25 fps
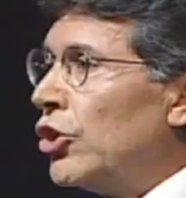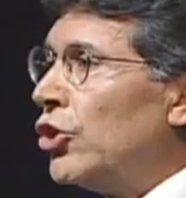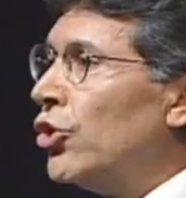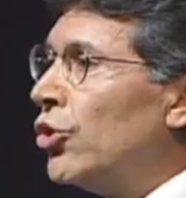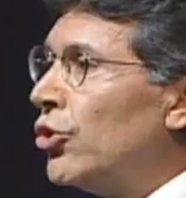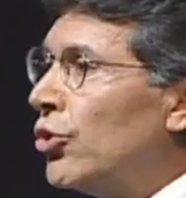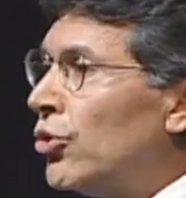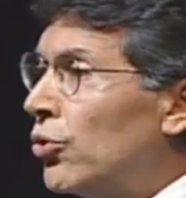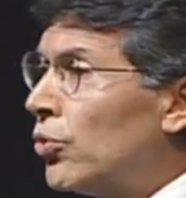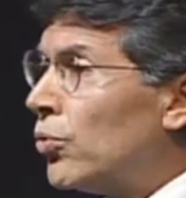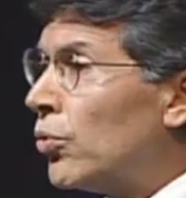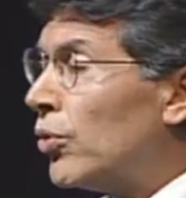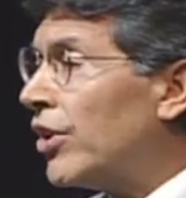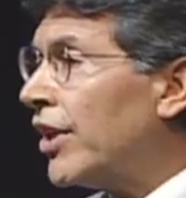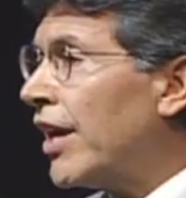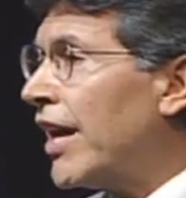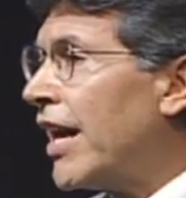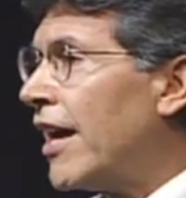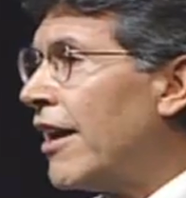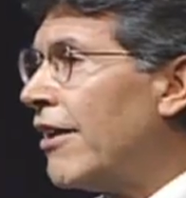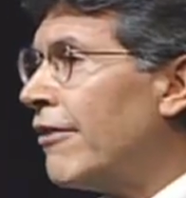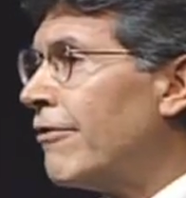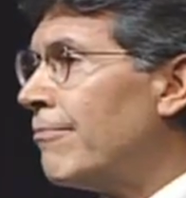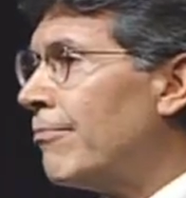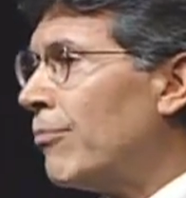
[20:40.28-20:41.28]
you will
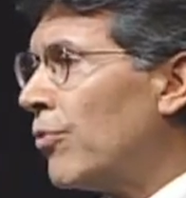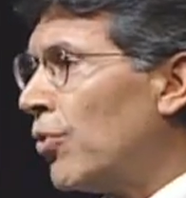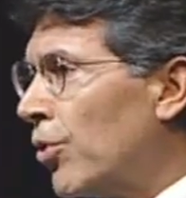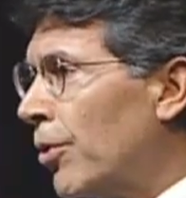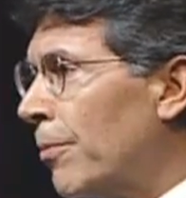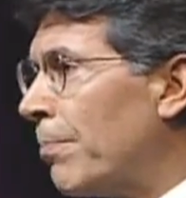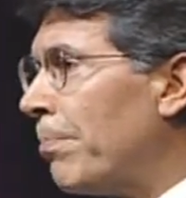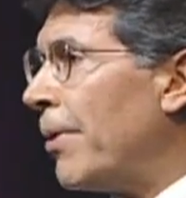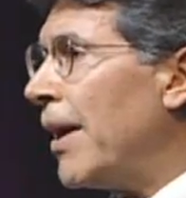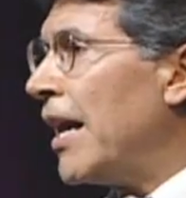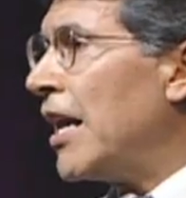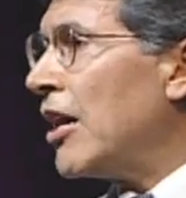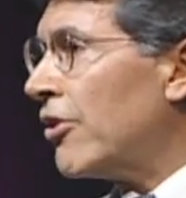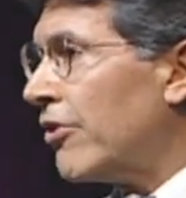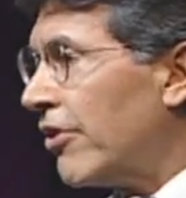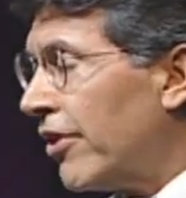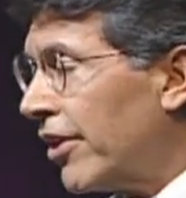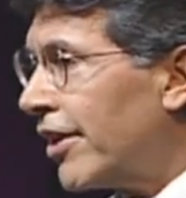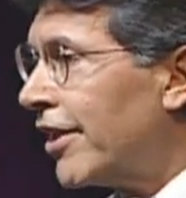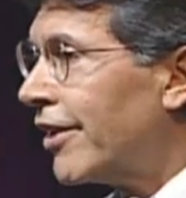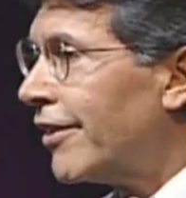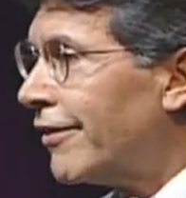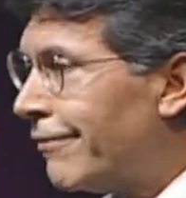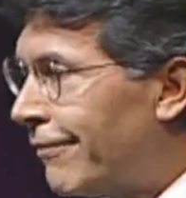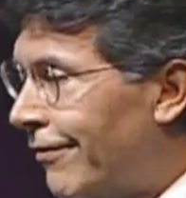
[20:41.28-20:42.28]
have more
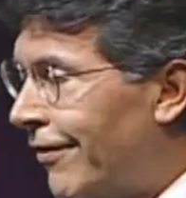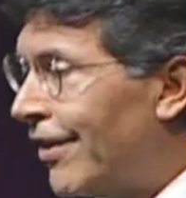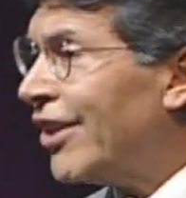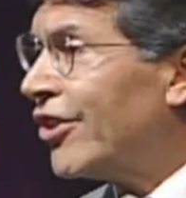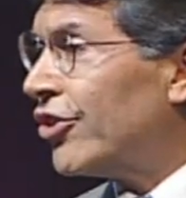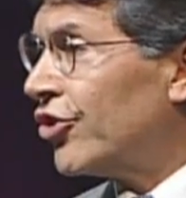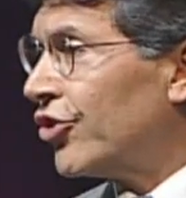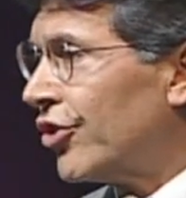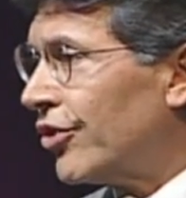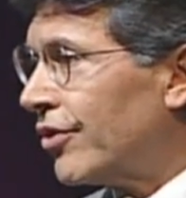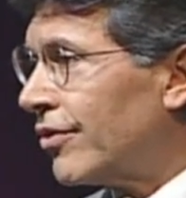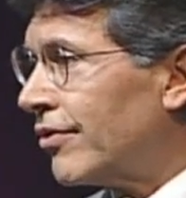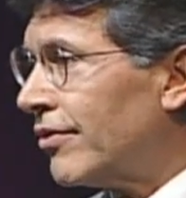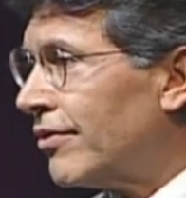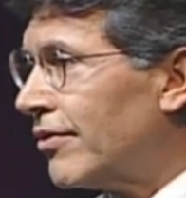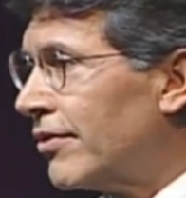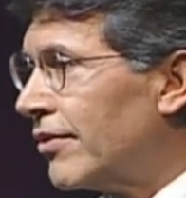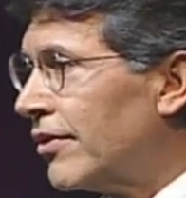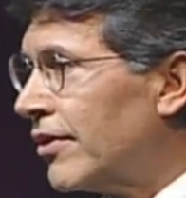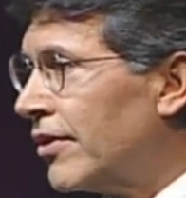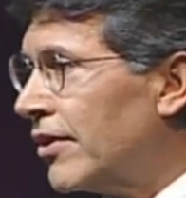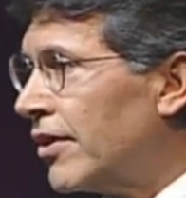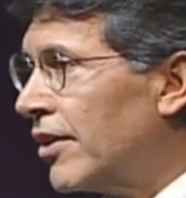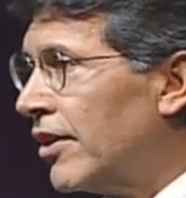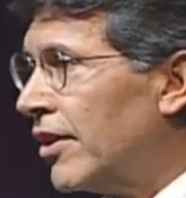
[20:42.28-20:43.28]
power of conviction.
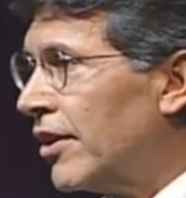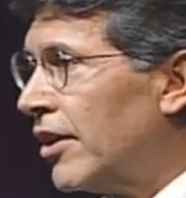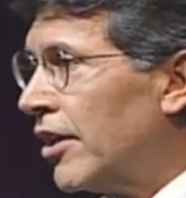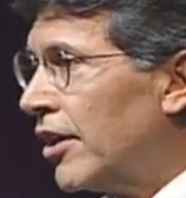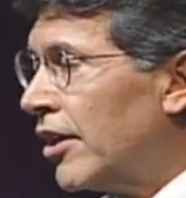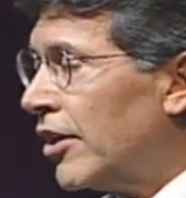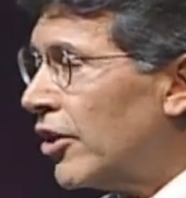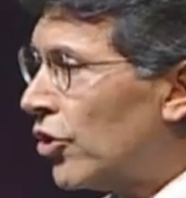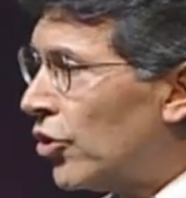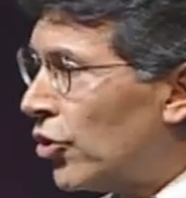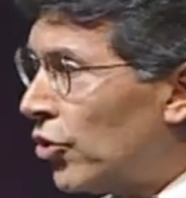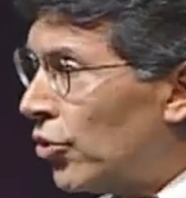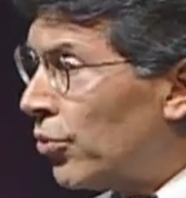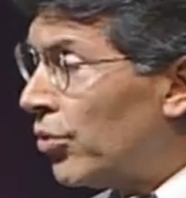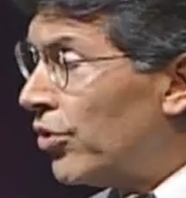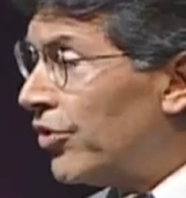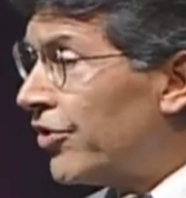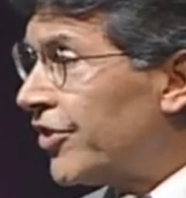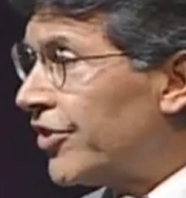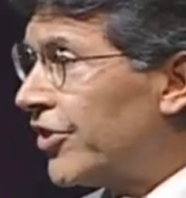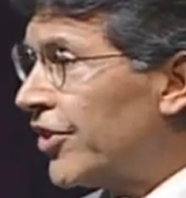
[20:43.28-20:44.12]
You will